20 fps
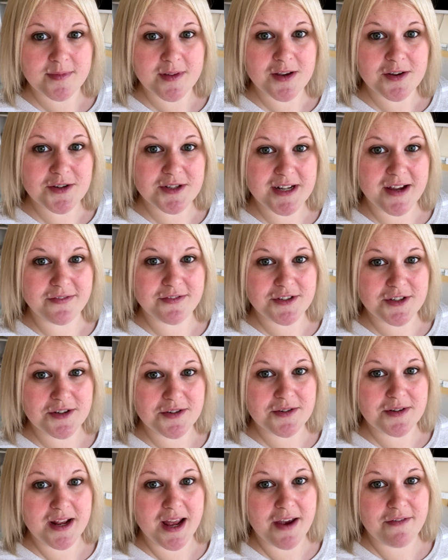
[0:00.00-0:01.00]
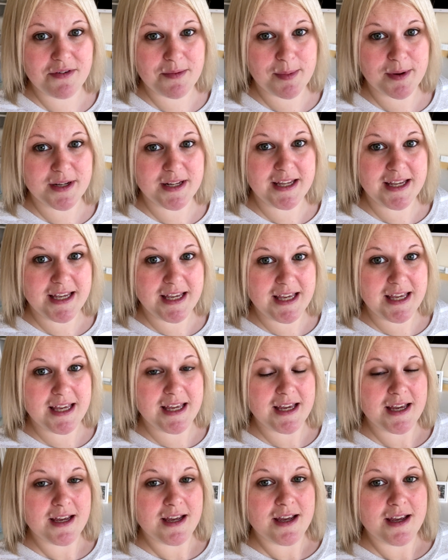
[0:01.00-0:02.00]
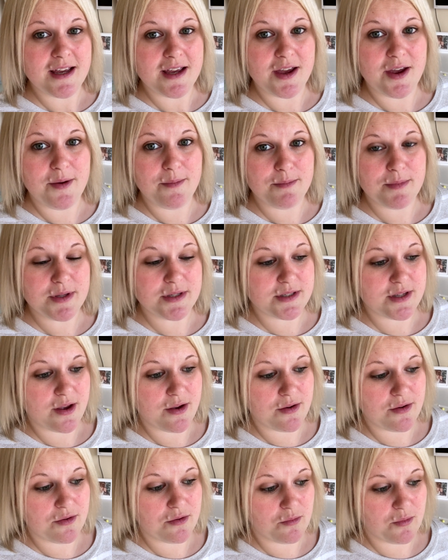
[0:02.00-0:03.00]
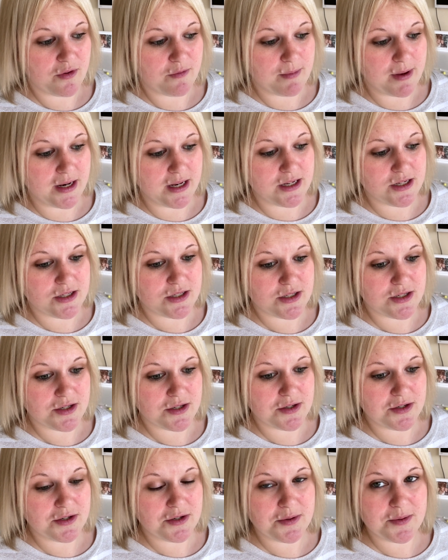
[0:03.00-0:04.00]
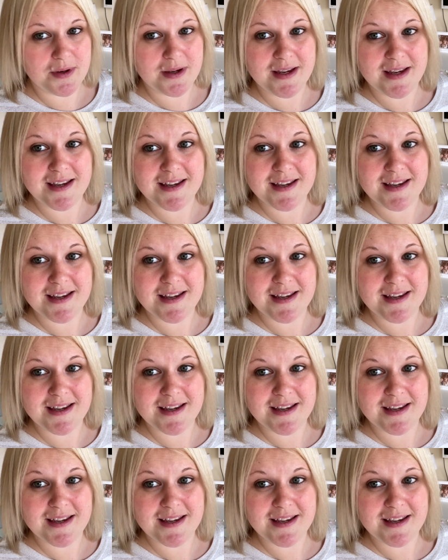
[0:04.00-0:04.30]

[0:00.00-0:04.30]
Good afternoon, everybody. So we've managed to